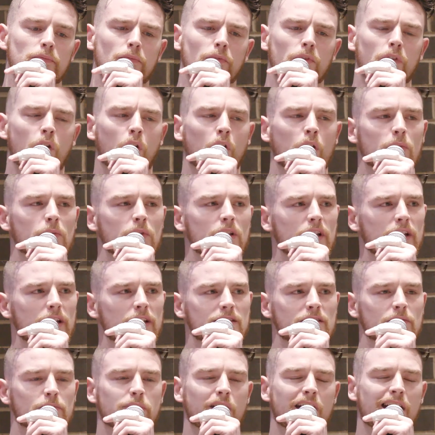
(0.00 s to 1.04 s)
Normally,
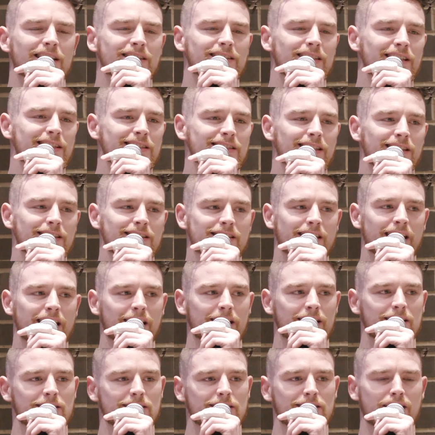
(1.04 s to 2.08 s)
it's a process that
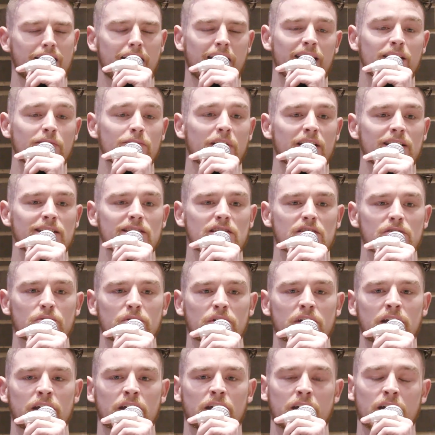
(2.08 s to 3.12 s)
takes 9 months to
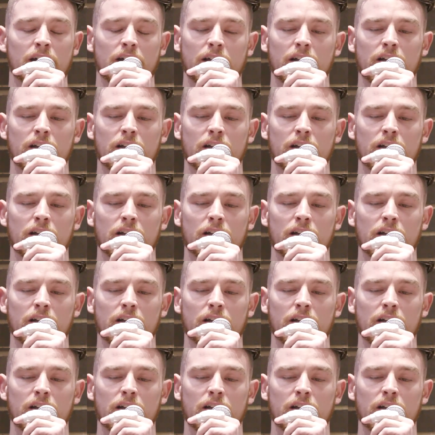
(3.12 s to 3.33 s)
a year.